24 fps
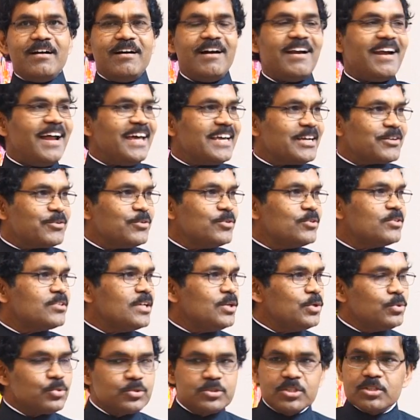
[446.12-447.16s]
I couldn't
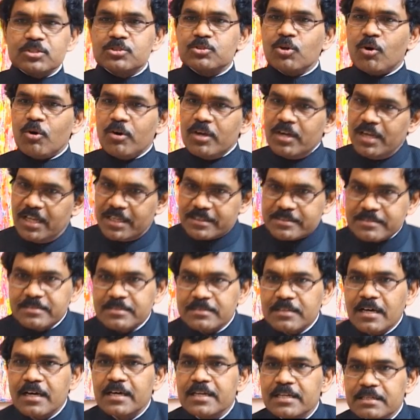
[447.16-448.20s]
use the
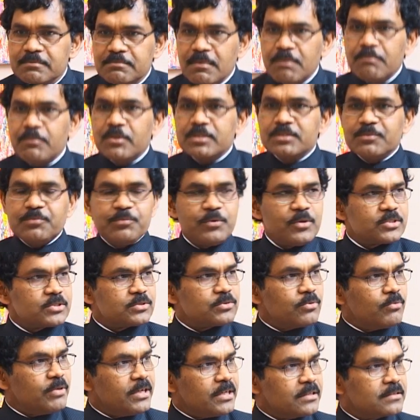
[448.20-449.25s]
toilet, I remember the
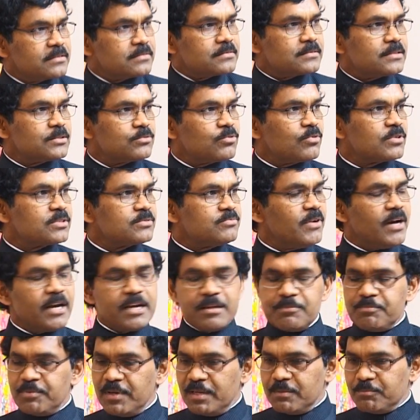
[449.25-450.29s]
first week. It was
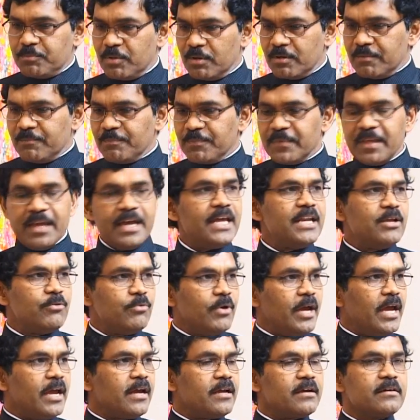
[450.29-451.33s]
very painful.
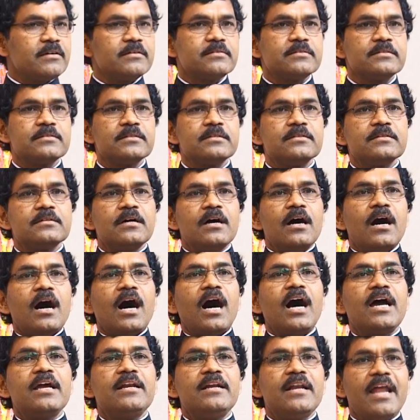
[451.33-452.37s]
Anyway,
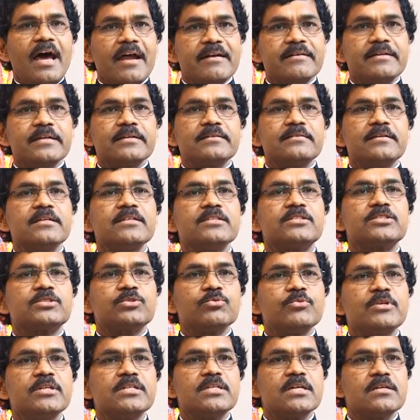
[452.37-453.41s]
I landed in
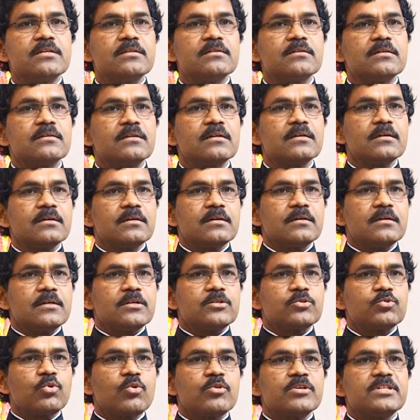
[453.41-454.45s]
Sweden
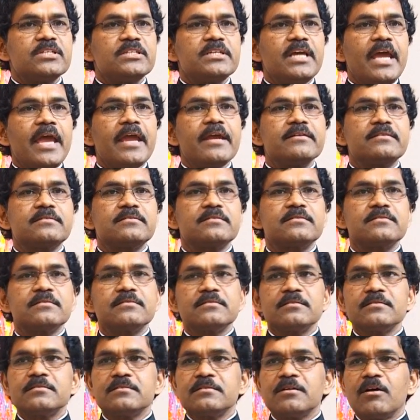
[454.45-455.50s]
28th
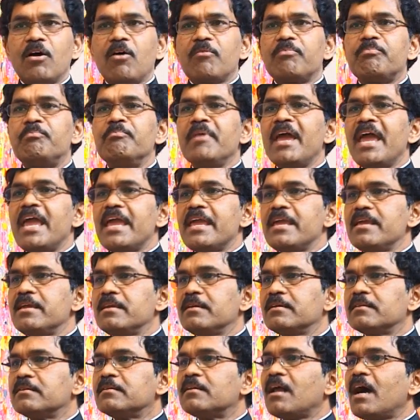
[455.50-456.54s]
of
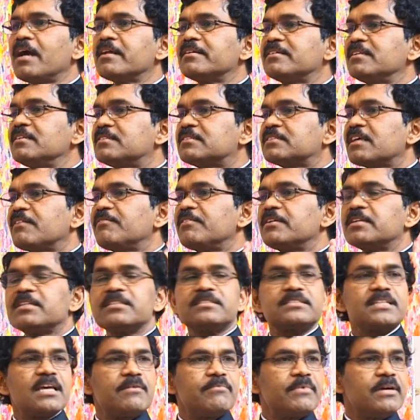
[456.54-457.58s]
May
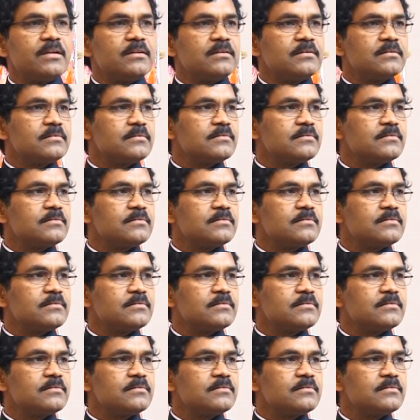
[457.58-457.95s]
1977,